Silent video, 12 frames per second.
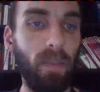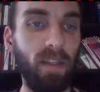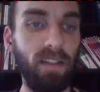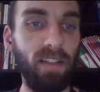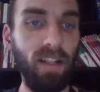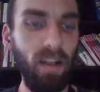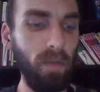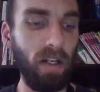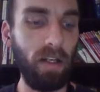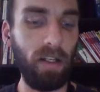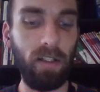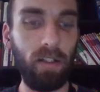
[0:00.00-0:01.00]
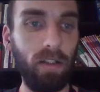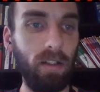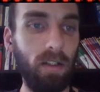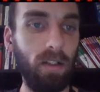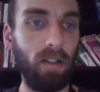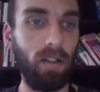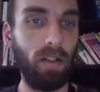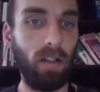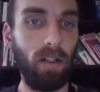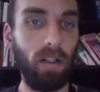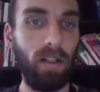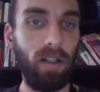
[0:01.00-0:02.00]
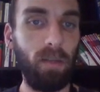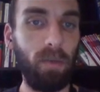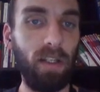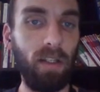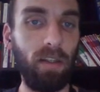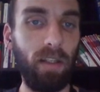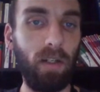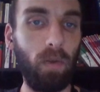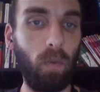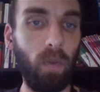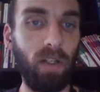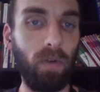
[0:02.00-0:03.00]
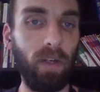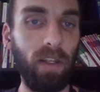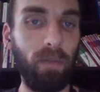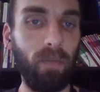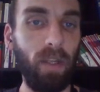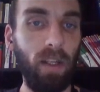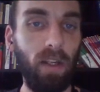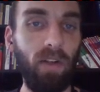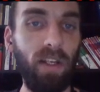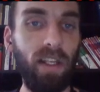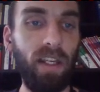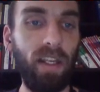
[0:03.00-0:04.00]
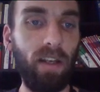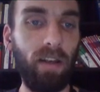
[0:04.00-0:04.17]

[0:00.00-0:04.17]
Come on. Anybody, like, weak or anything? You need to hit,